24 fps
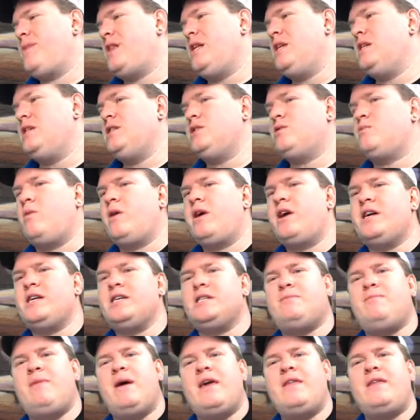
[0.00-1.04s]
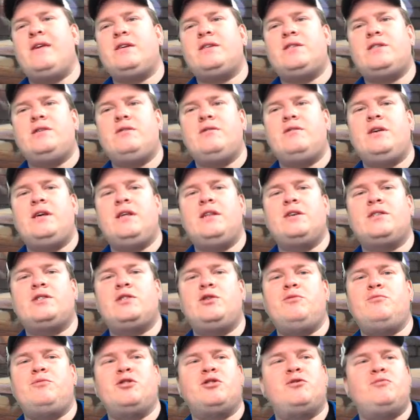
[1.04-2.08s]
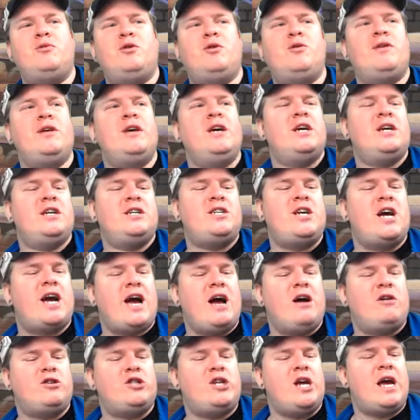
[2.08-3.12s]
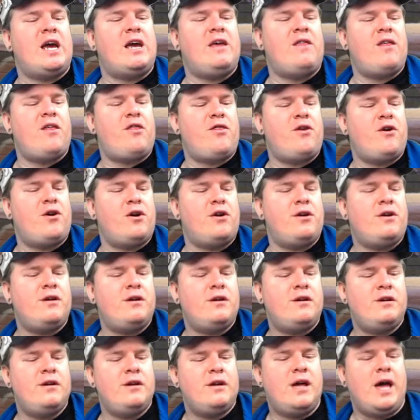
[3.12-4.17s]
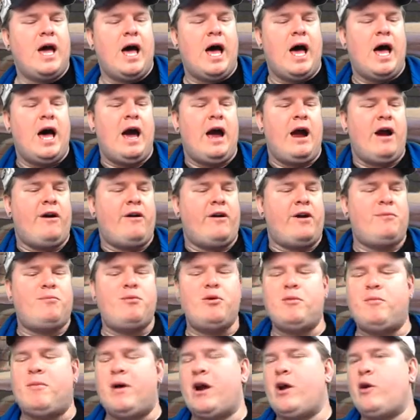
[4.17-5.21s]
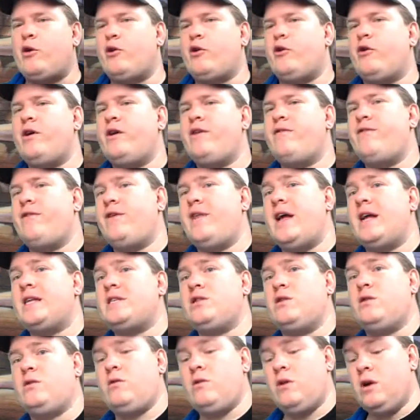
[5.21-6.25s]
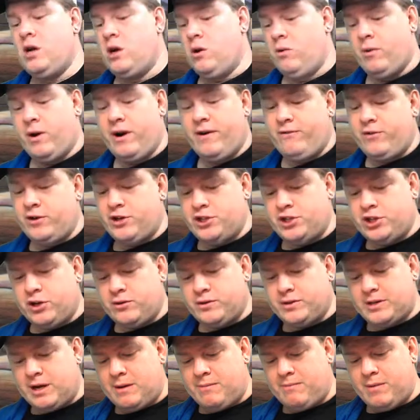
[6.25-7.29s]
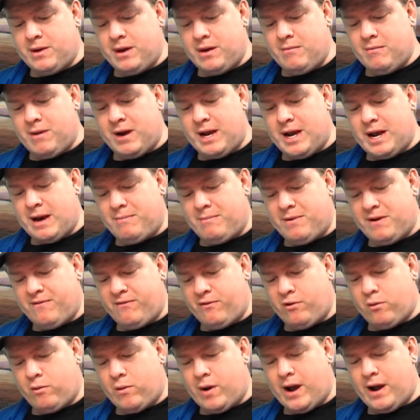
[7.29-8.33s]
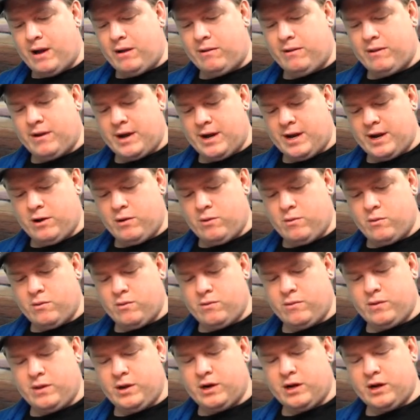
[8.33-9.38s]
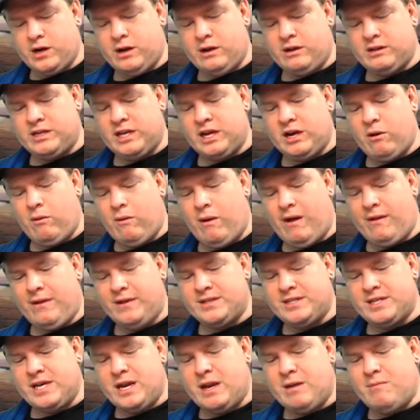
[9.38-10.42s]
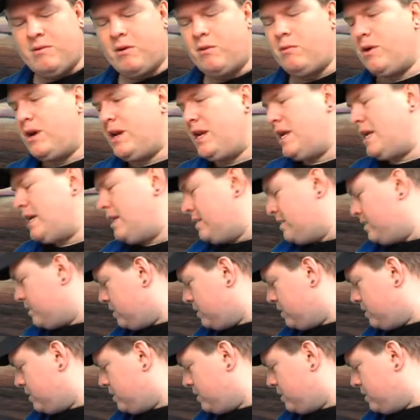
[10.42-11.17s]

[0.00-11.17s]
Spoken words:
He's wearing his bathing suit. He looks super smooth. Check out Janky the Third. I already put my order in for that, so whenever he shows up, it might not be for a while. I know they're going to take a while to send it, but when he does,